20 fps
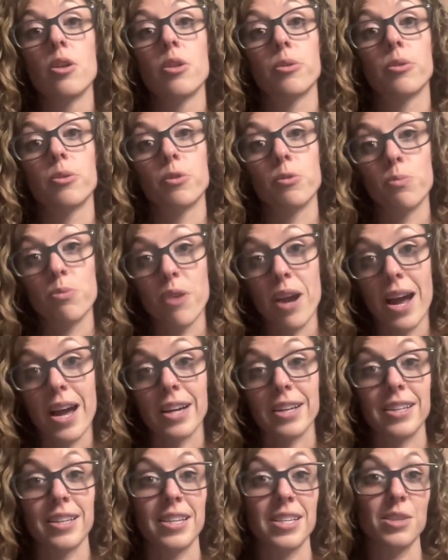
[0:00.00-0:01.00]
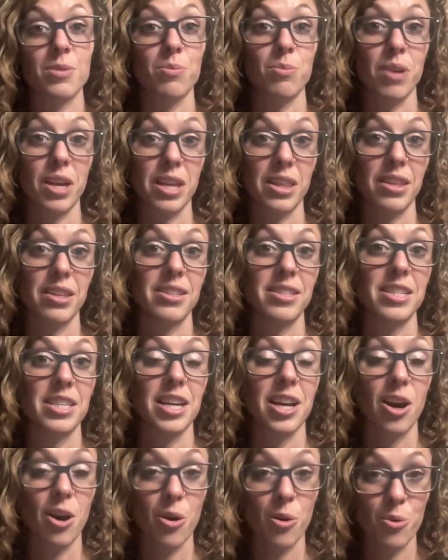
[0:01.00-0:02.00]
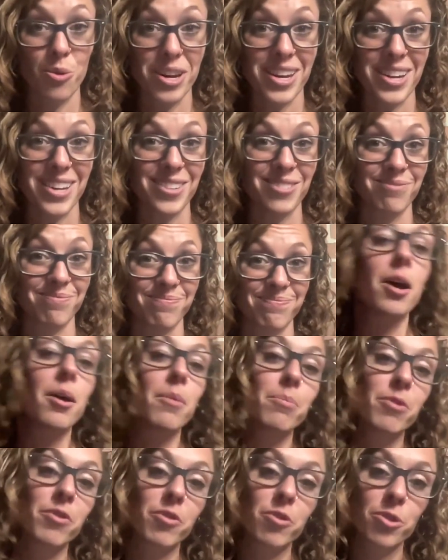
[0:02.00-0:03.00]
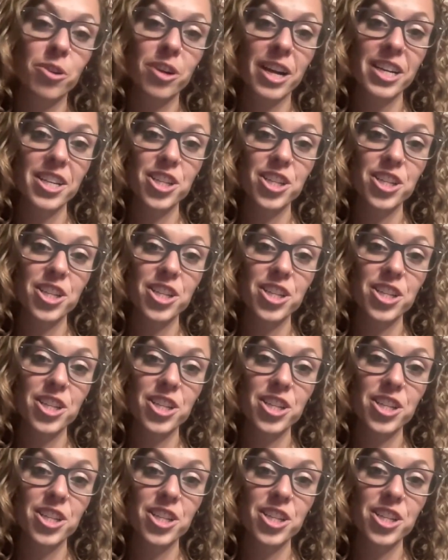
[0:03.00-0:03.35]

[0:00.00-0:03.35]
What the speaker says: through practice with decoding. Before I